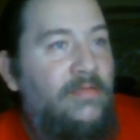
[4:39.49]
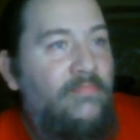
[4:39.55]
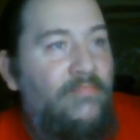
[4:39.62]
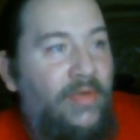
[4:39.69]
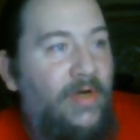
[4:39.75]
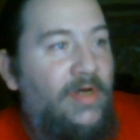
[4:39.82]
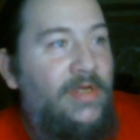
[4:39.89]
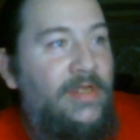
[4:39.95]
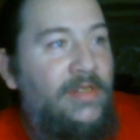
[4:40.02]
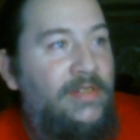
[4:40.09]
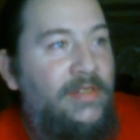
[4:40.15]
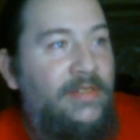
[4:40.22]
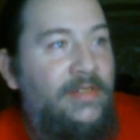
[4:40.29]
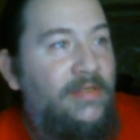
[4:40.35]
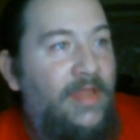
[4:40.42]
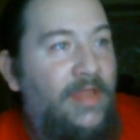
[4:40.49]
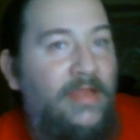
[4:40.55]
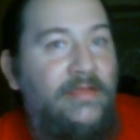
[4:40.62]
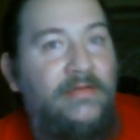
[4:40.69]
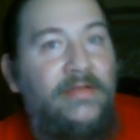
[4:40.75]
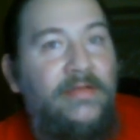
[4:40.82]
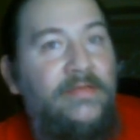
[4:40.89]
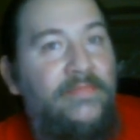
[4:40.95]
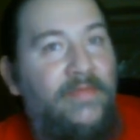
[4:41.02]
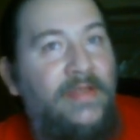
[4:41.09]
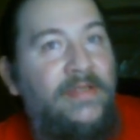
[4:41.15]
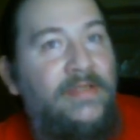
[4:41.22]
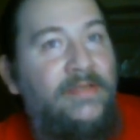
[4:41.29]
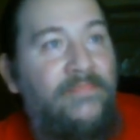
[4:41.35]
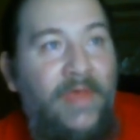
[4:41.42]
But that could have
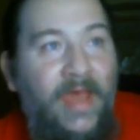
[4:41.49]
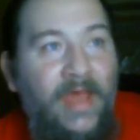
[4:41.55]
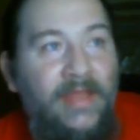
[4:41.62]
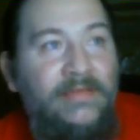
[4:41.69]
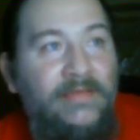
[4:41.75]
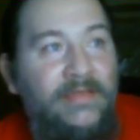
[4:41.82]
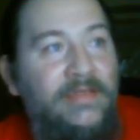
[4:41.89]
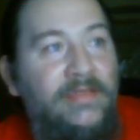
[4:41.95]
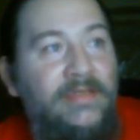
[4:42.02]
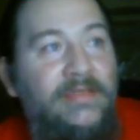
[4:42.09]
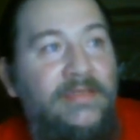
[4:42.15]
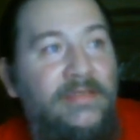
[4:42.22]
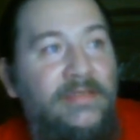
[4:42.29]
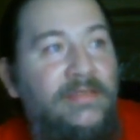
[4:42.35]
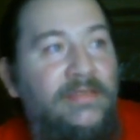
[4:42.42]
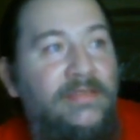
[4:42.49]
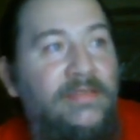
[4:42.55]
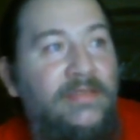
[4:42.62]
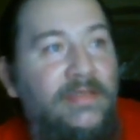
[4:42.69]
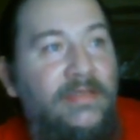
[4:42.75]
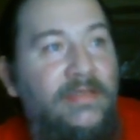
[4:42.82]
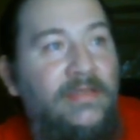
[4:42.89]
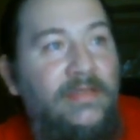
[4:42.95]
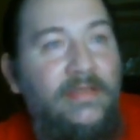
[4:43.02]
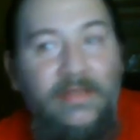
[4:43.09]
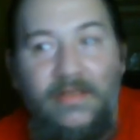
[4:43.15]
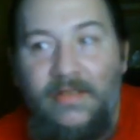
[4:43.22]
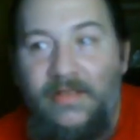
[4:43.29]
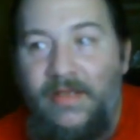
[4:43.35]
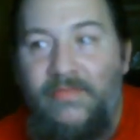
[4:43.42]
ended badly.
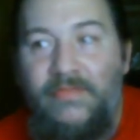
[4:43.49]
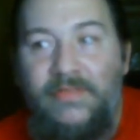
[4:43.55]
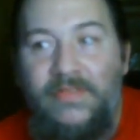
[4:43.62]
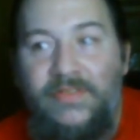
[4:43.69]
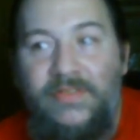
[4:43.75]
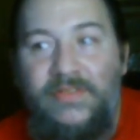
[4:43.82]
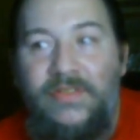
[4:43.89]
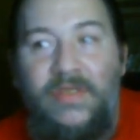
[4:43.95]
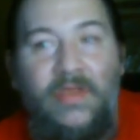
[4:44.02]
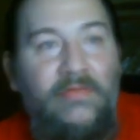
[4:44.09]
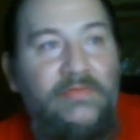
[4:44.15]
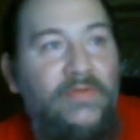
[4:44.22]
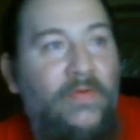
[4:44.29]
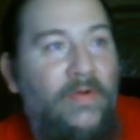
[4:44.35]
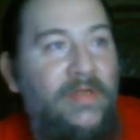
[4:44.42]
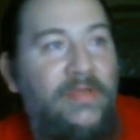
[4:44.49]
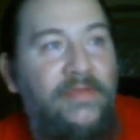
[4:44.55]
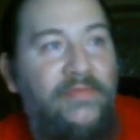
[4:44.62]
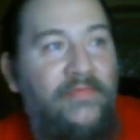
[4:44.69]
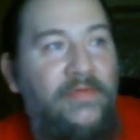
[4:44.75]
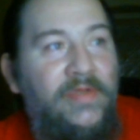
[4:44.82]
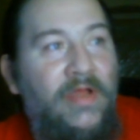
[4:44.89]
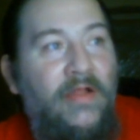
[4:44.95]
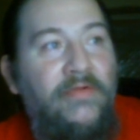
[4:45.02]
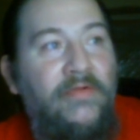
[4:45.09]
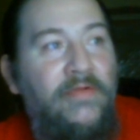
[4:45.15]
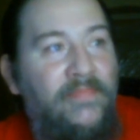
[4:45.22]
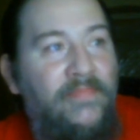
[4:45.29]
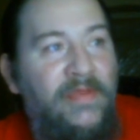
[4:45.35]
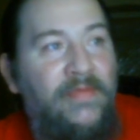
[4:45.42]
There was,
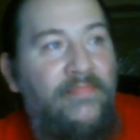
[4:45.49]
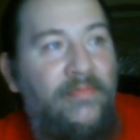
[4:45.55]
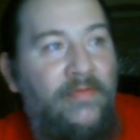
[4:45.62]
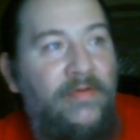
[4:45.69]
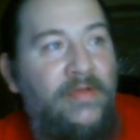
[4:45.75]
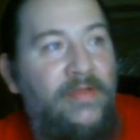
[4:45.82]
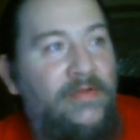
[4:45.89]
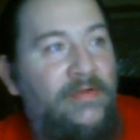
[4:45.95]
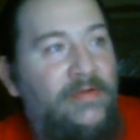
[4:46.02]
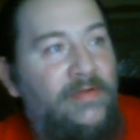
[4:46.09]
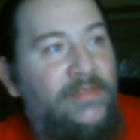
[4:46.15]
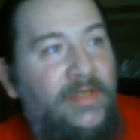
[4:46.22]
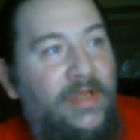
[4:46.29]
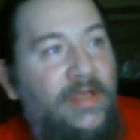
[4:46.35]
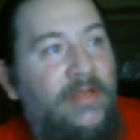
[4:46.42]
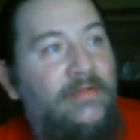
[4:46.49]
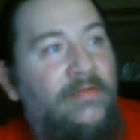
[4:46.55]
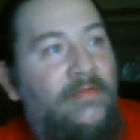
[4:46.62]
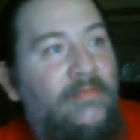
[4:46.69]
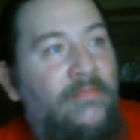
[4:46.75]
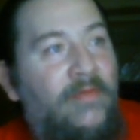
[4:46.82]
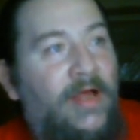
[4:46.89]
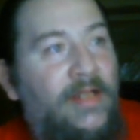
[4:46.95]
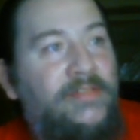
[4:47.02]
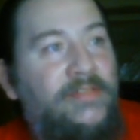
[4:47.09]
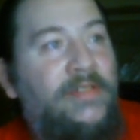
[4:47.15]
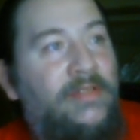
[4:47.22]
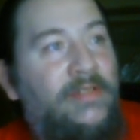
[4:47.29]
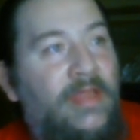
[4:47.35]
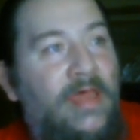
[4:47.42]
2,300 people in her channel
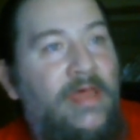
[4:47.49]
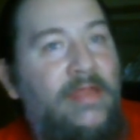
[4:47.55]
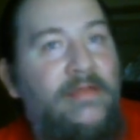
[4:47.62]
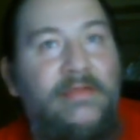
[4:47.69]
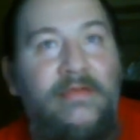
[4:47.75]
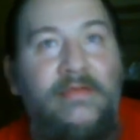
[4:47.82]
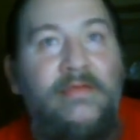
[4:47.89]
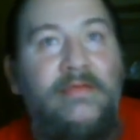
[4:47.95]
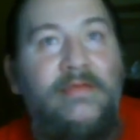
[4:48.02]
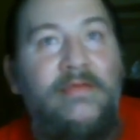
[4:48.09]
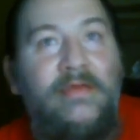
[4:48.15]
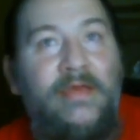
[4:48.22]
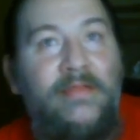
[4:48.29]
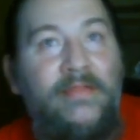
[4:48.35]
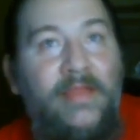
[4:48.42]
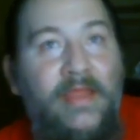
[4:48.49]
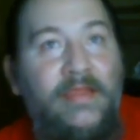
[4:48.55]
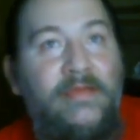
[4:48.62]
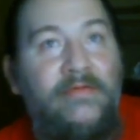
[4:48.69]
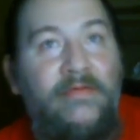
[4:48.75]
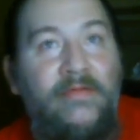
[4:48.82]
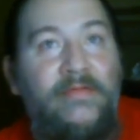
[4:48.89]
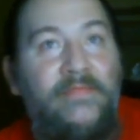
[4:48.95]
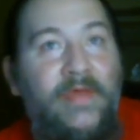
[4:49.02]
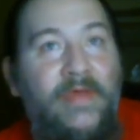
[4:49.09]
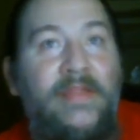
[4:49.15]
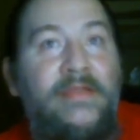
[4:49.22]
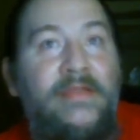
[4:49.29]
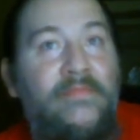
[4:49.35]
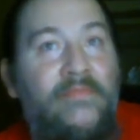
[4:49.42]
watching that, and that could have
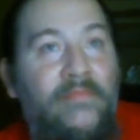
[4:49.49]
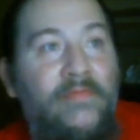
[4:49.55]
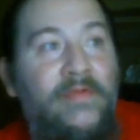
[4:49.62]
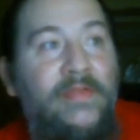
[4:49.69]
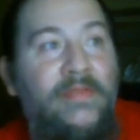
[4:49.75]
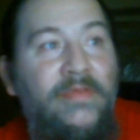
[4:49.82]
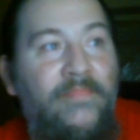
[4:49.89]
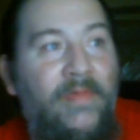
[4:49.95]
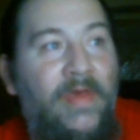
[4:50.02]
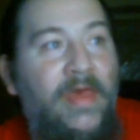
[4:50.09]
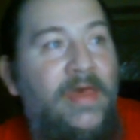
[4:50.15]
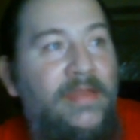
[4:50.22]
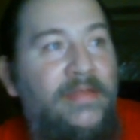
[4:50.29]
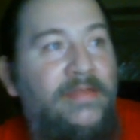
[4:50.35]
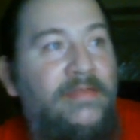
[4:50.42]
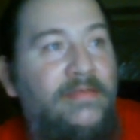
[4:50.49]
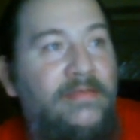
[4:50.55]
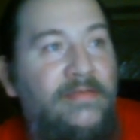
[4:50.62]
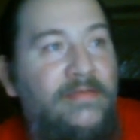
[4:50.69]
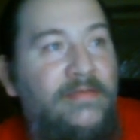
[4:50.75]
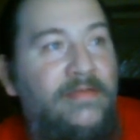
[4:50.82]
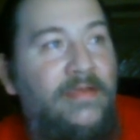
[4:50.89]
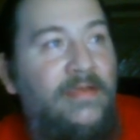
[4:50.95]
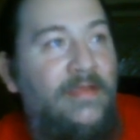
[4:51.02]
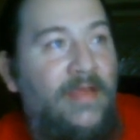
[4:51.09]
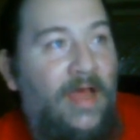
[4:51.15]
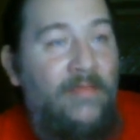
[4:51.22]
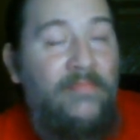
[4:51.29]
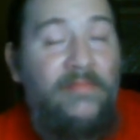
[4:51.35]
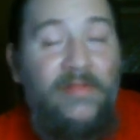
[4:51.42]
ended really bad.
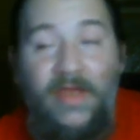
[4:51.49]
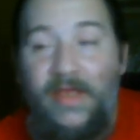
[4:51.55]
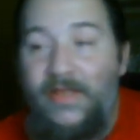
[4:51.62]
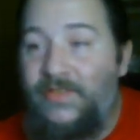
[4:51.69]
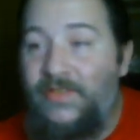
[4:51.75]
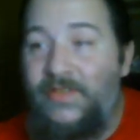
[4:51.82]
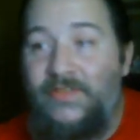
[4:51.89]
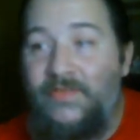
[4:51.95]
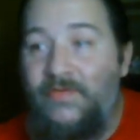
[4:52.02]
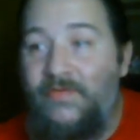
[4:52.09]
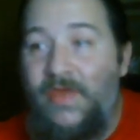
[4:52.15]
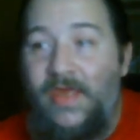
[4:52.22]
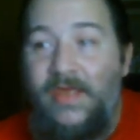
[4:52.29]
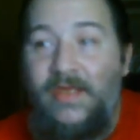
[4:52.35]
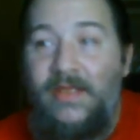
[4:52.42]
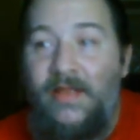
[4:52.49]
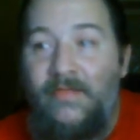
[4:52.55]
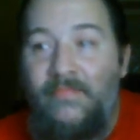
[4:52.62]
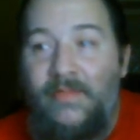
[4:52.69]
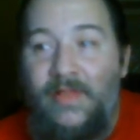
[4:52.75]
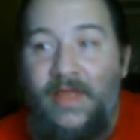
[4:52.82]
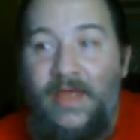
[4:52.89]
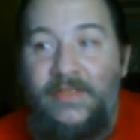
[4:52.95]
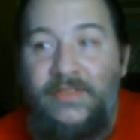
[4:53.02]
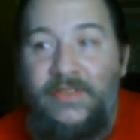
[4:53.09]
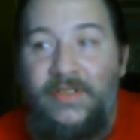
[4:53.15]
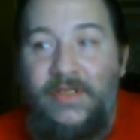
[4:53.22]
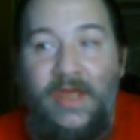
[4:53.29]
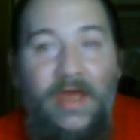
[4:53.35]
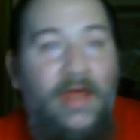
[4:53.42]
I'm glad she's okay, and I'm glad
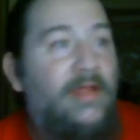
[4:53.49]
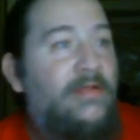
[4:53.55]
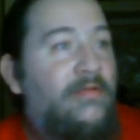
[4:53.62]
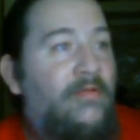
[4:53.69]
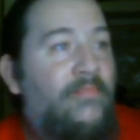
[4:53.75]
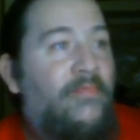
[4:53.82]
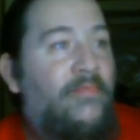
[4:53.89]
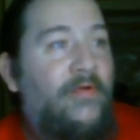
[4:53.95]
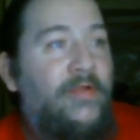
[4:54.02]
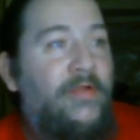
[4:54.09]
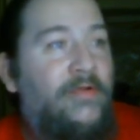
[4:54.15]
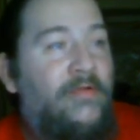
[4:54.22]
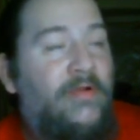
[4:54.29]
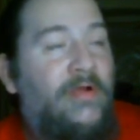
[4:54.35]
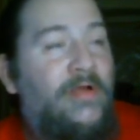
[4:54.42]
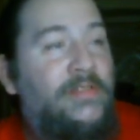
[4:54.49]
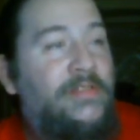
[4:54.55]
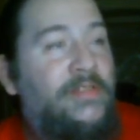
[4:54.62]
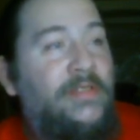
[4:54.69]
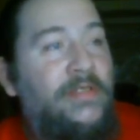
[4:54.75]
she got her point across.